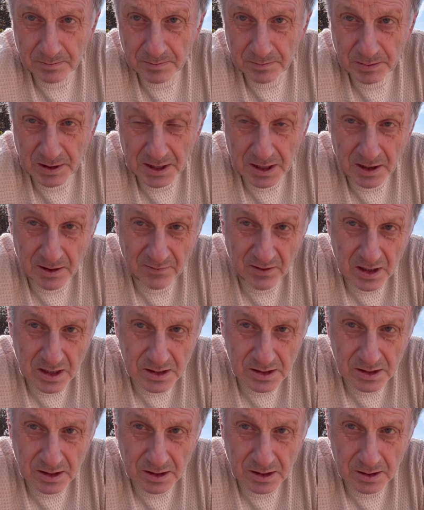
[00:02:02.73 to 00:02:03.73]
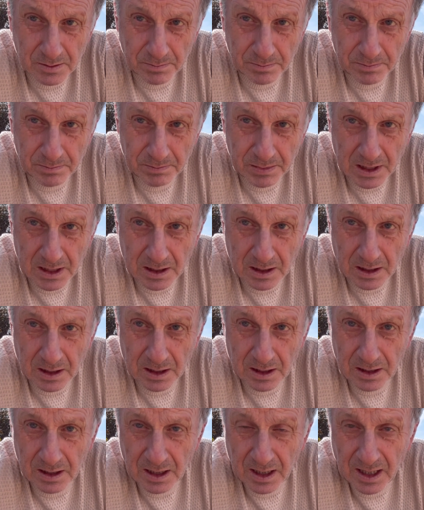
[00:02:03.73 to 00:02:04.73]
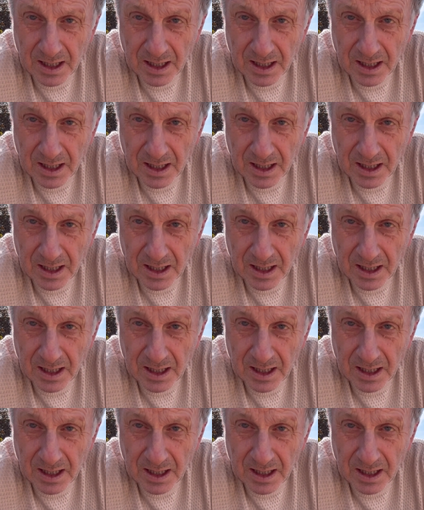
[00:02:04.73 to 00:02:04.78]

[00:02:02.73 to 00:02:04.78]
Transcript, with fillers: but I've asked at the bar